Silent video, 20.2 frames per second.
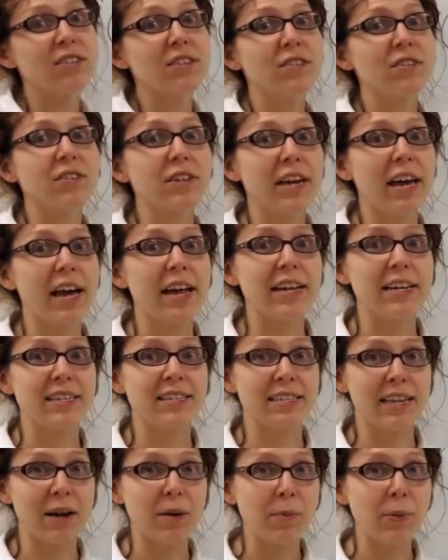to look at
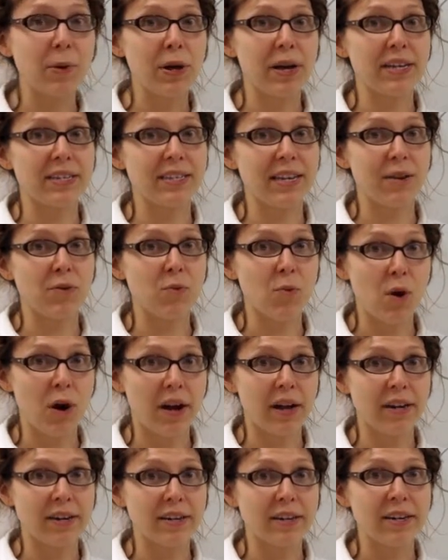example essay
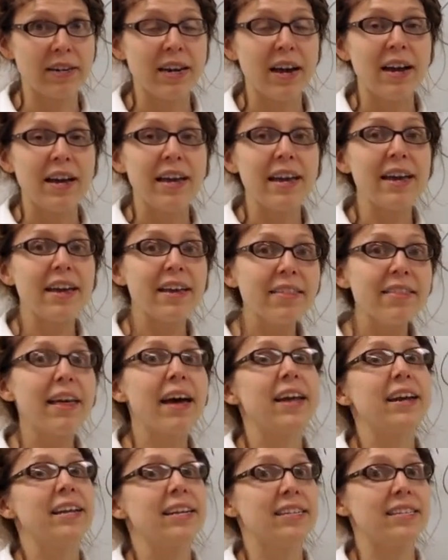1. In
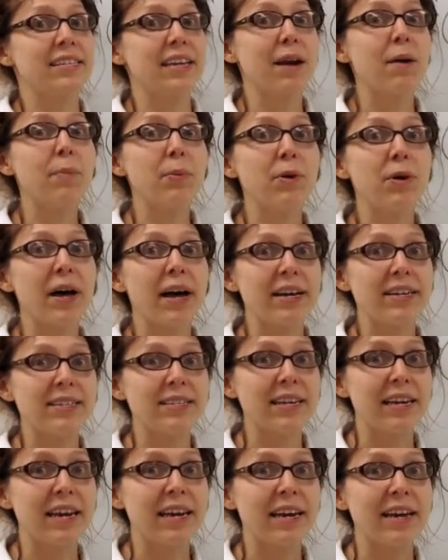that example
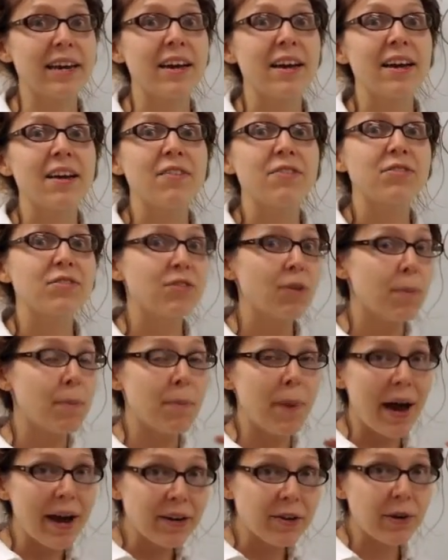essay, the
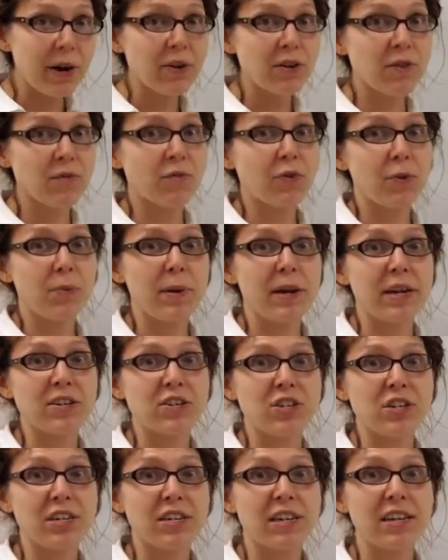background
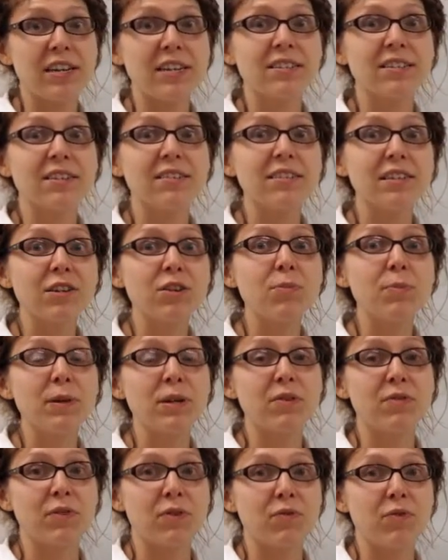information is a little
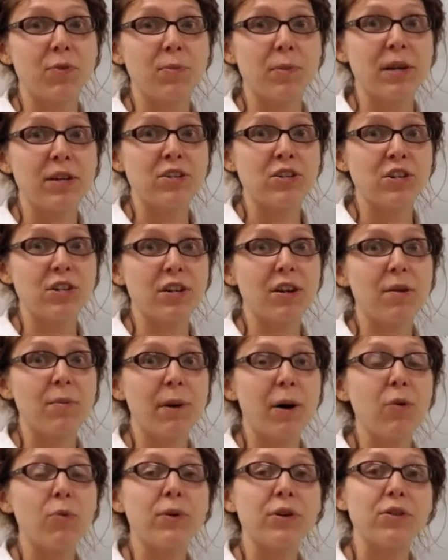bit of information
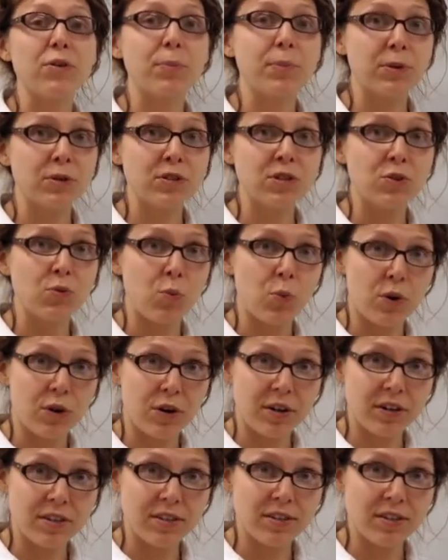about where the person
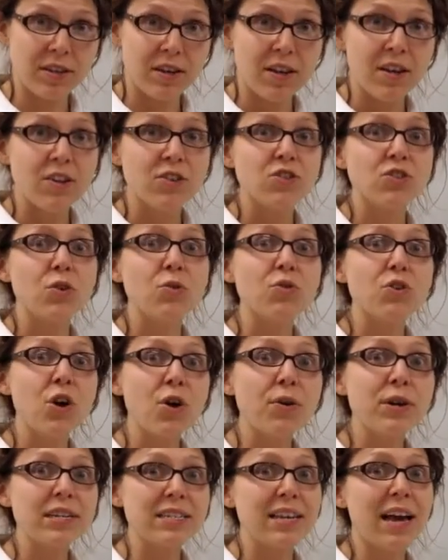works. So
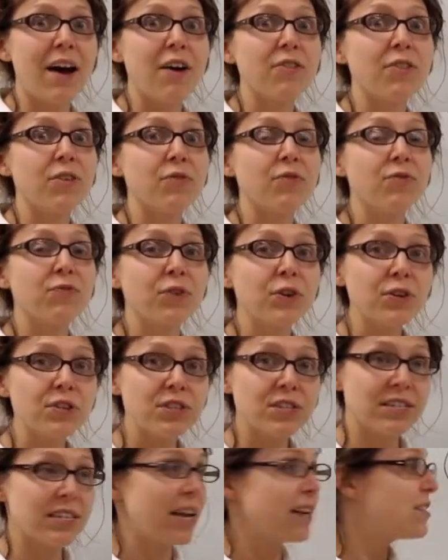notice how the
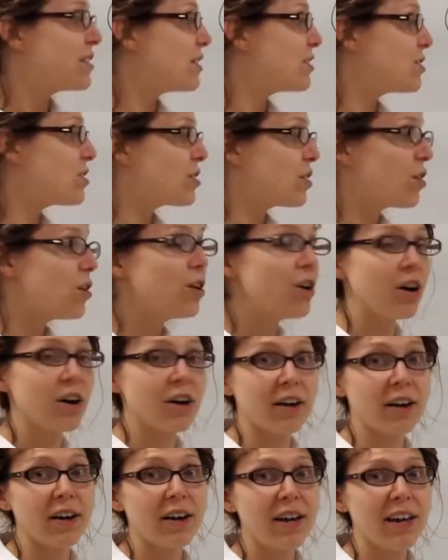first sentence, the hook,